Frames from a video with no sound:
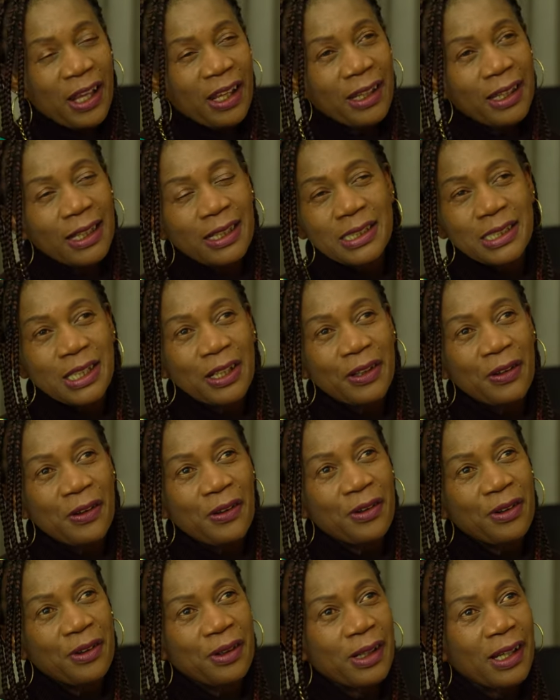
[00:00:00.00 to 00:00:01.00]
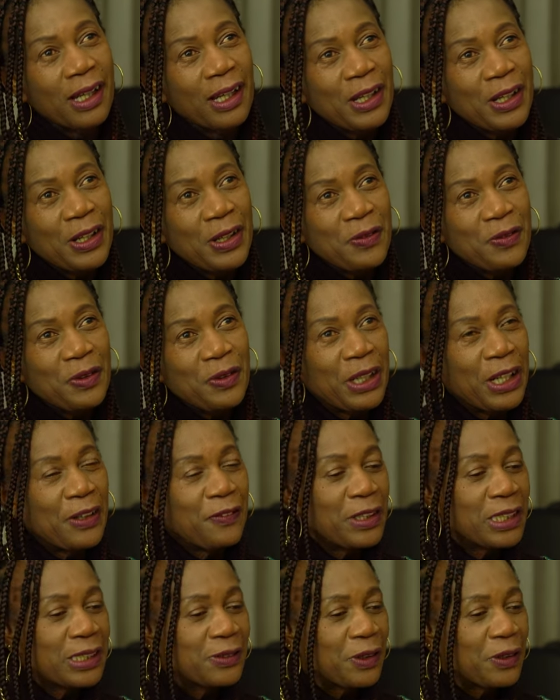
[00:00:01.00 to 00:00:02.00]
And I'm saying, oh, we
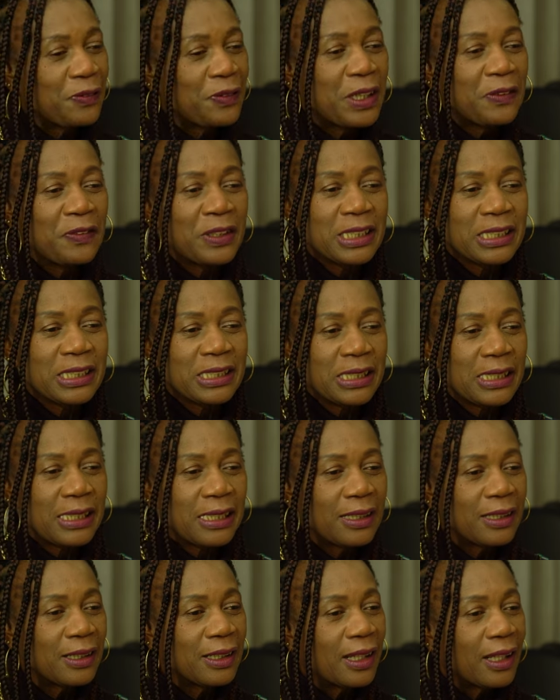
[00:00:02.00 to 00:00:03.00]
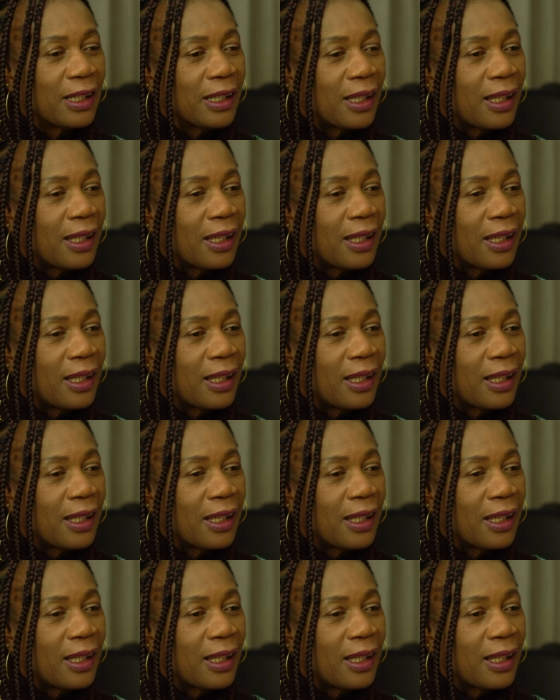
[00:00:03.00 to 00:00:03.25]
have never seen,